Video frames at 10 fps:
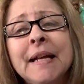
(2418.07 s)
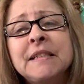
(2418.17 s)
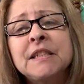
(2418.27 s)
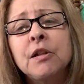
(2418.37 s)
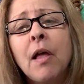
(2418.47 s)

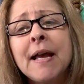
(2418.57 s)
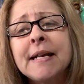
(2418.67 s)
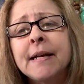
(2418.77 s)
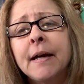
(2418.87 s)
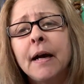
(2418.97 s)
it's
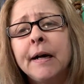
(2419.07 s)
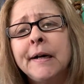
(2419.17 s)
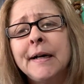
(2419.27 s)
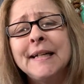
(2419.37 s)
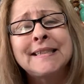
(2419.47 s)
like,
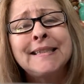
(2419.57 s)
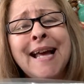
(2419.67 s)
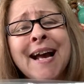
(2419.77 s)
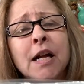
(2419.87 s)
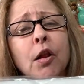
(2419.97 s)
uh, it's
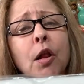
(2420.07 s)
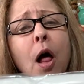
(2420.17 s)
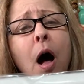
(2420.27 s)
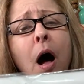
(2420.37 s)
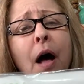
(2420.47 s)
not
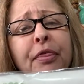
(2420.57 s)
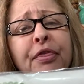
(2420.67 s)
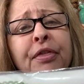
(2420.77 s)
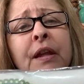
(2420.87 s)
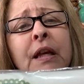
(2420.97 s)

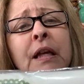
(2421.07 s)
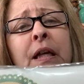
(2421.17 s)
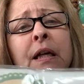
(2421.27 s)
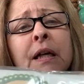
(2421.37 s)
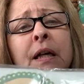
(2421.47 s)
cloth.
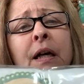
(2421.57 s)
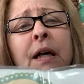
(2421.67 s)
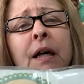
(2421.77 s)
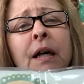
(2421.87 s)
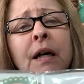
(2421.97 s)

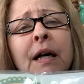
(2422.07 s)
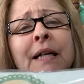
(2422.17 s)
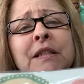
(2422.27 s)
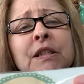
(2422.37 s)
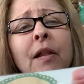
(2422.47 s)

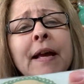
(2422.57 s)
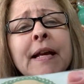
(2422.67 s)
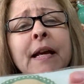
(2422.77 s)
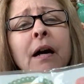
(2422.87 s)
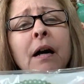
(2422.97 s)
It's
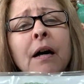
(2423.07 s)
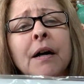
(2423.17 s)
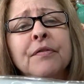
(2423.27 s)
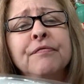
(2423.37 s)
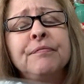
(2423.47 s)
like,
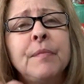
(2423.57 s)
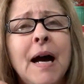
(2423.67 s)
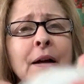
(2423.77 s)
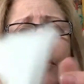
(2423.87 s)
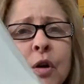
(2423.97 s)
uh,
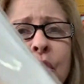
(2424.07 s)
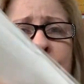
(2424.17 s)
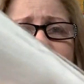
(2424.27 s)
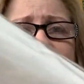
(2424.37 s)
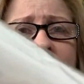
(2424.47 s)
I don't know,
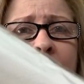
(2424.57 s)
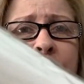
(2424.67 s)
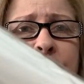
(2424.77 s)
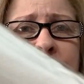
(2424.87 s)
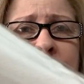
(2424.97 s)
you can, can you